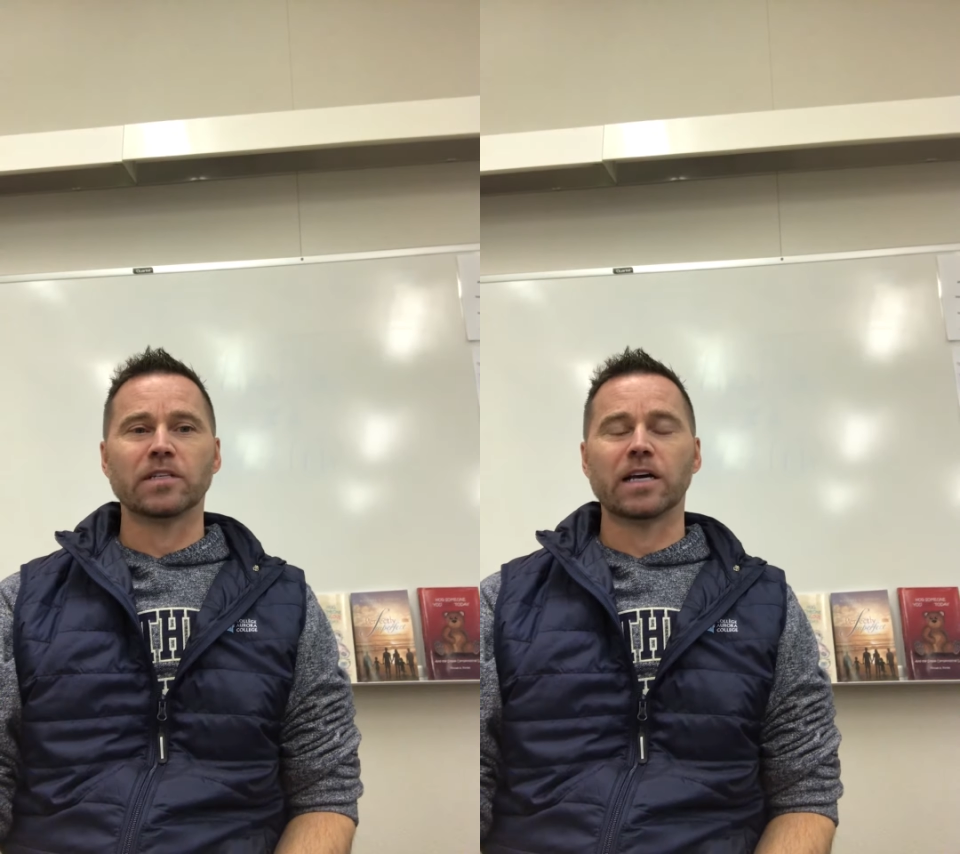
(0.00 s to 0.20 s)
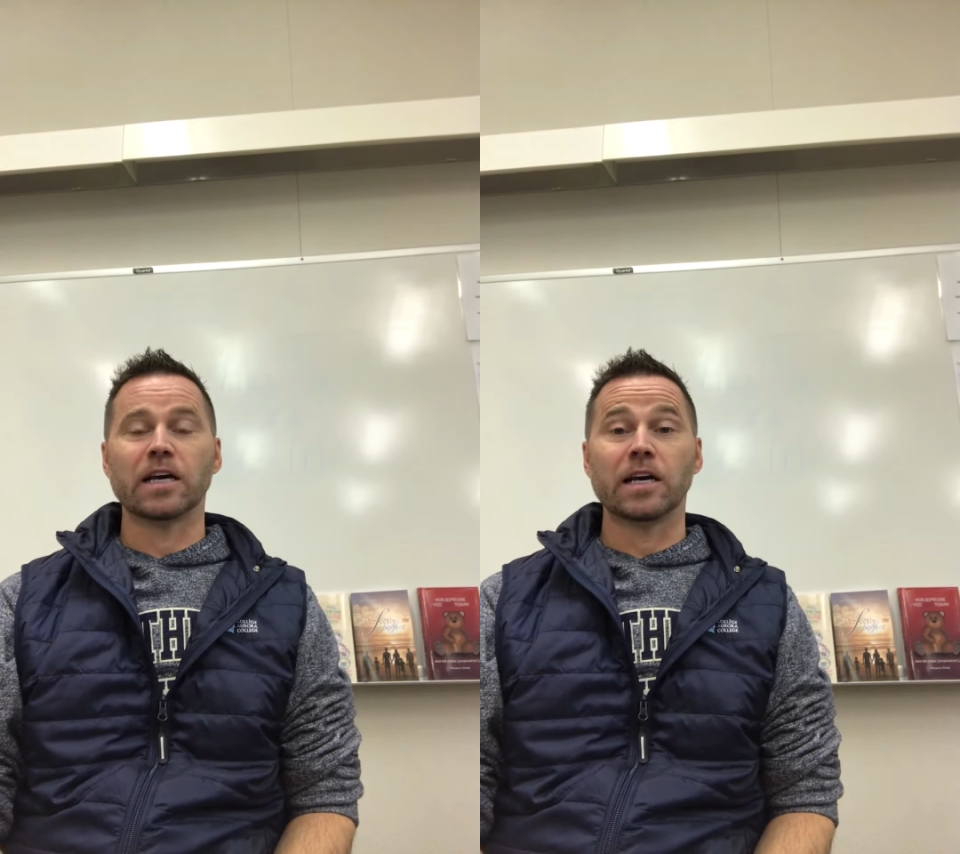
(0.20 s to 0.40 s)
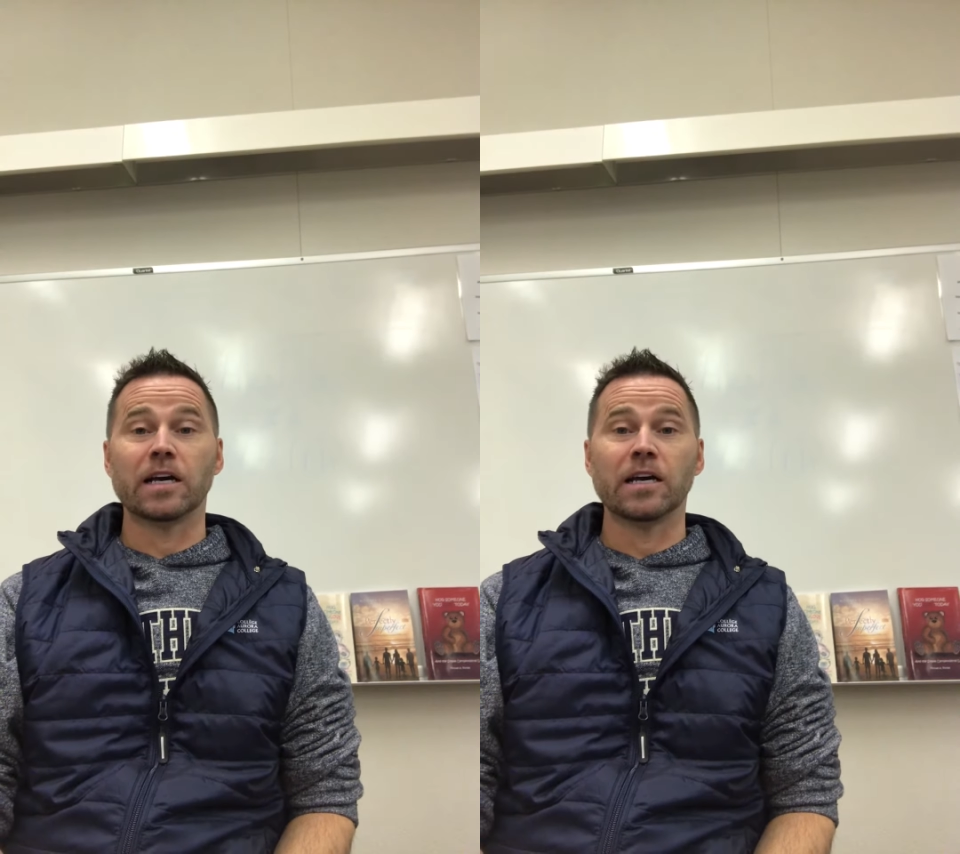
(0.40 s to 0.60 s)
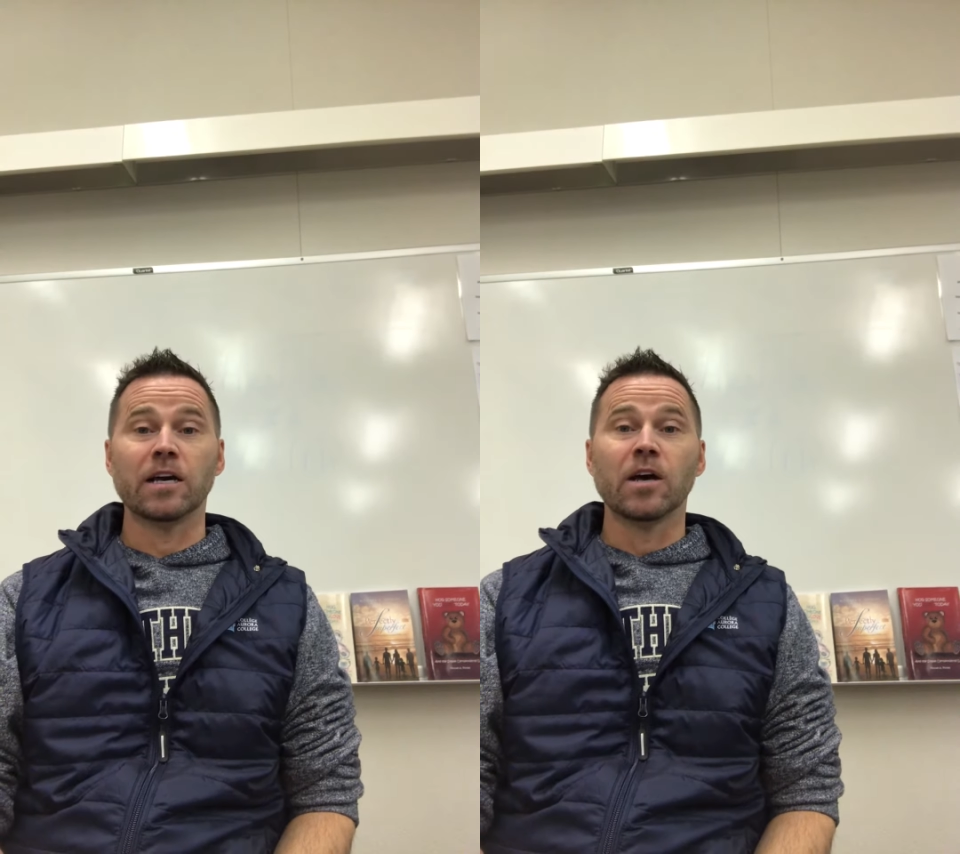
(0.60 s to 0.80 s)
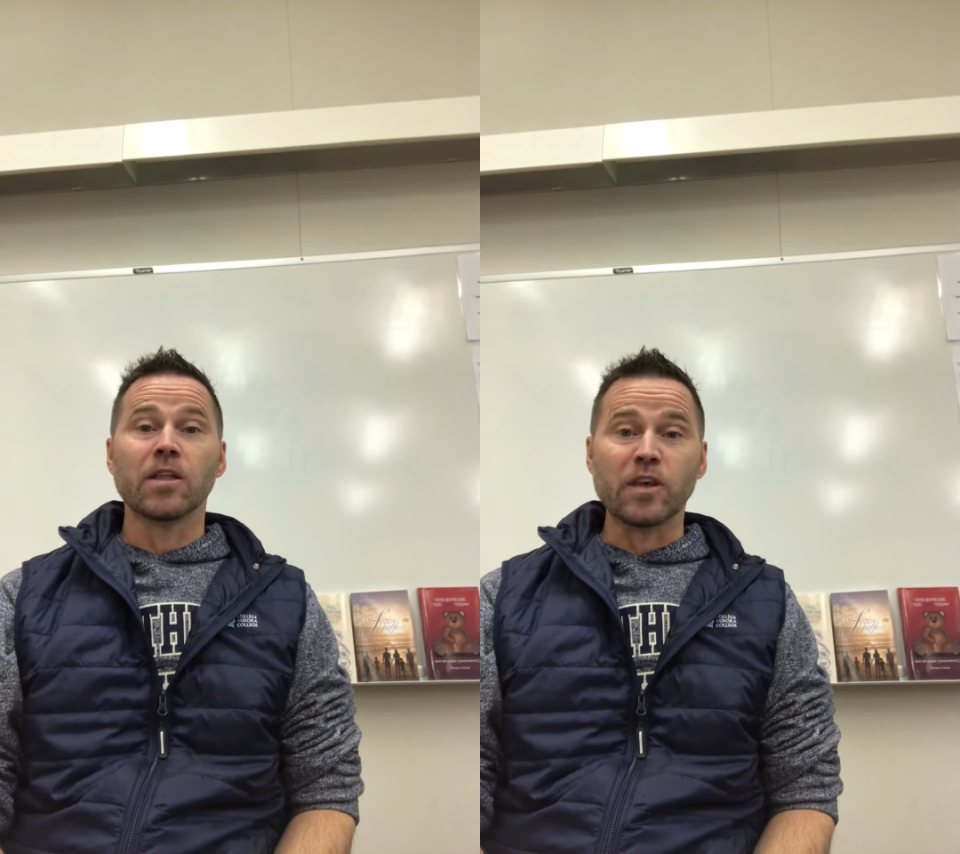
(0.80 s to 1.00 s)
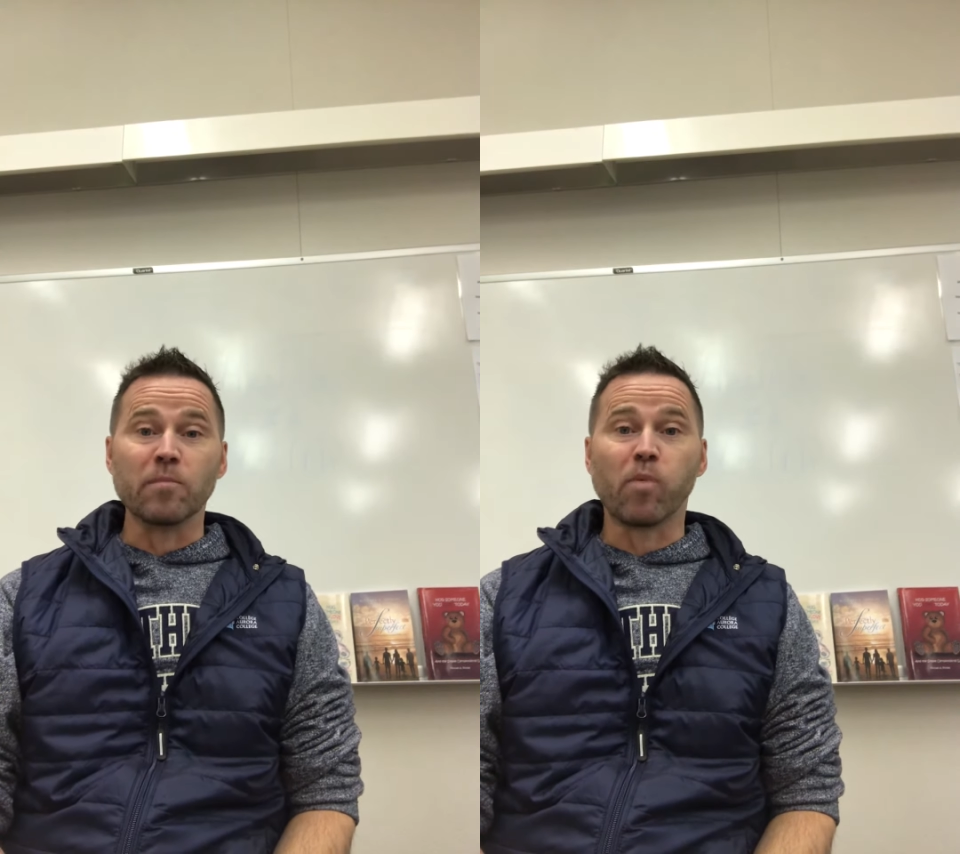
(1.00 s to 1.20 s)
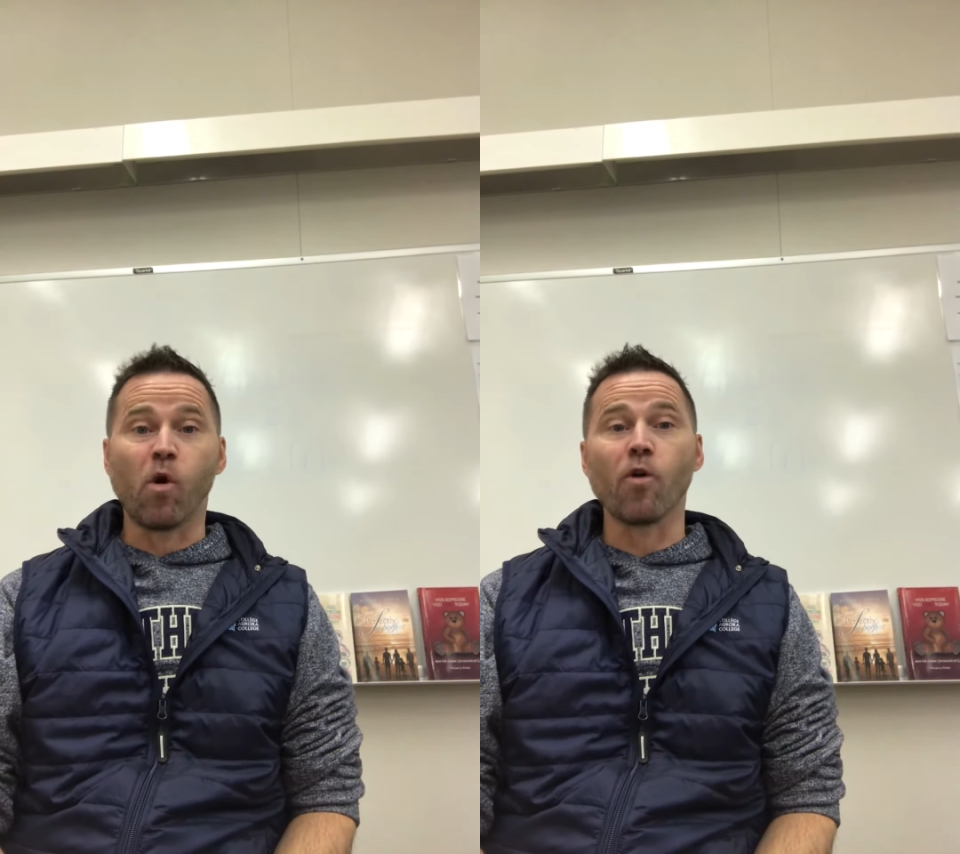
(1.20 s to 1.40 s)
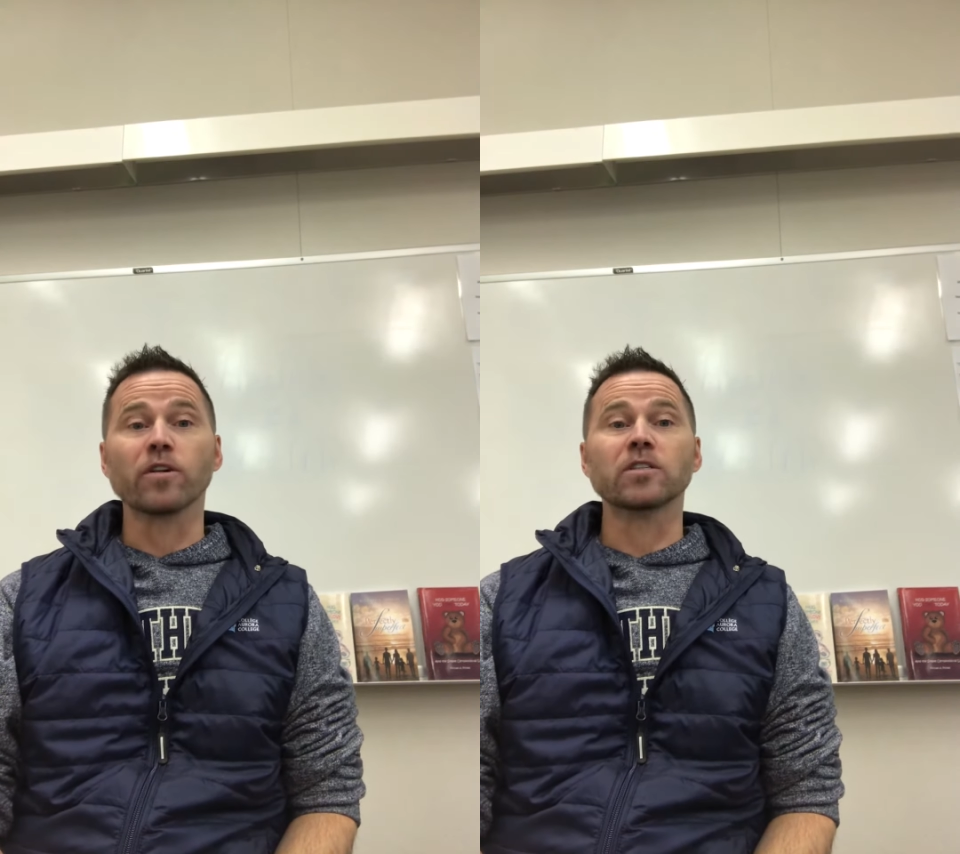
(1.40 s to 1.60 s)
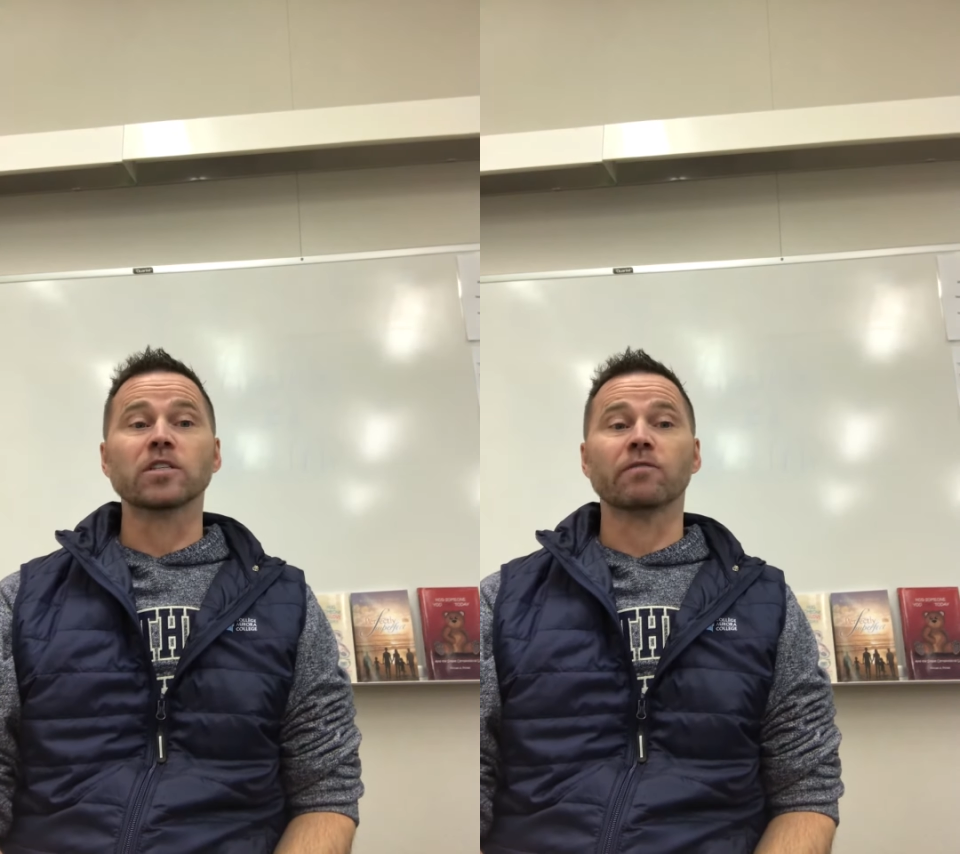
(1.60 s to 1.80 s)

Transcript: the importance